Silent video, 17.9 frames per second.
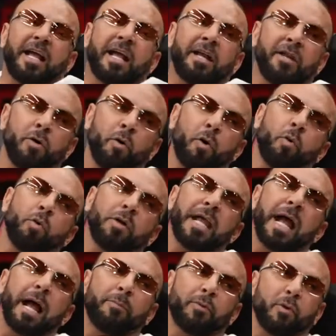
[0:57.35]
And you own
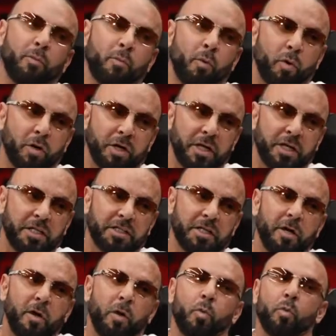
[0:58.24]
Capital
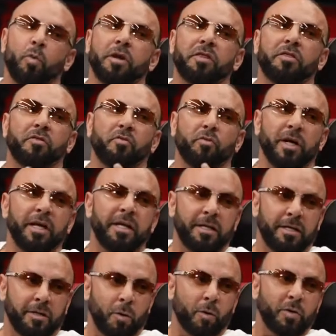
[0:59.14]
Mortgage with 3
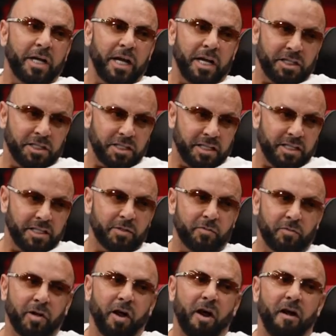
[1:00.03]
locations,
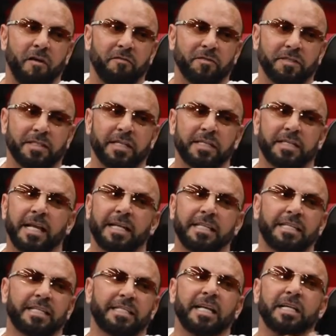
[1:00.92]
3 offices,
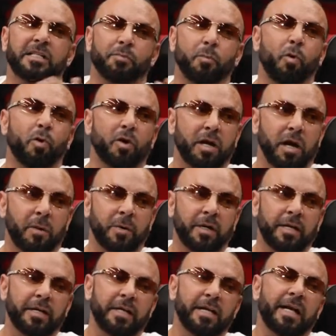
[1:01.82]
and 6 more
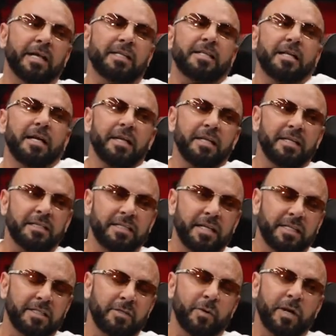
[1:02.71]
coming in the next
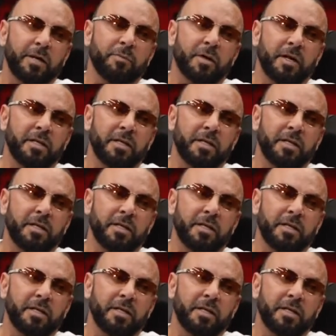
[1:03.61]
6 to 8